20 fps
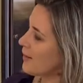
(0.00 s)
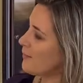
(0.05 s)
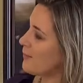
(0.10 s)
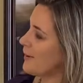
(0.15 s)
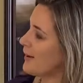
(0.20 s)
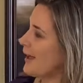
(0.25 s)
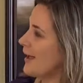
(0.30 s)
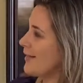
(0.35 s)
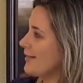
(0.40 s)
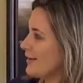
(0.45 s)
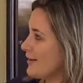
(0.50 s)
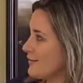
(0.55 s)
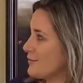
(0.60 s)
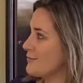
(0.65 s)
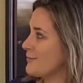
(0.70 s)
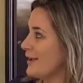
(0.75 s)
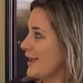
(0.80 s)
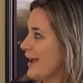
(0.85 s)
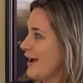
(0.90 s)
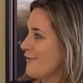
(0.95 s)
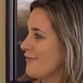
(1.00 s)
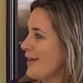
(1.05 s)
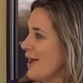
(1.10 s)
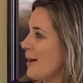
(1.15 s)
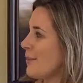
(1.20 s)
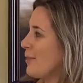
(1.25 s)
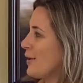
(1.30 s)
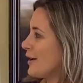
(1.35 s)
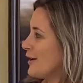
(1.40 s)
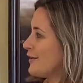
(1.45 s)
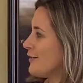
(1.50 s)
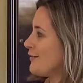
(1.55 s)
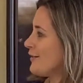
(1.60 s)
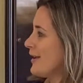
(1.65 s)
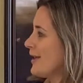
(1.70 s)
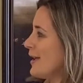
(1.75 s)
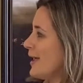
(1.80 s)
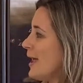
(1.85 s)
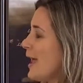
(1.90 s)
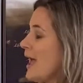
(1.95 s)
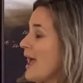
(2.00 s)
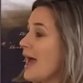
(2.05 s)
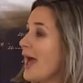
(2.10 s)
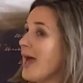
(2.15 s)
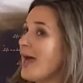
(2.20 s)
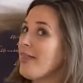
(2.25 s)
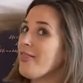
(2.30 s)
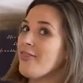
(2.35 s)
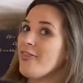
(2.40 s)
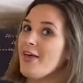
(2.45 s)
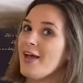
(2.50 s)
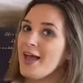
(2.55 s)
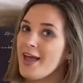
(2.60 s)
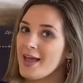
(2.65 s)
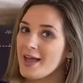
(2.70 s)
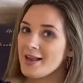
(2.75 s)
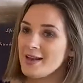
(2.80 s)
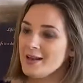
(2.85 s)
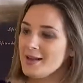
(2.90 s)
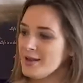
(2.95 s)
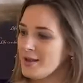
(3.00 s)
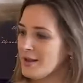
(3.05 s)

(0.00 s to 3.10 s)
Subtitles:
but at least we have that part of it. And then,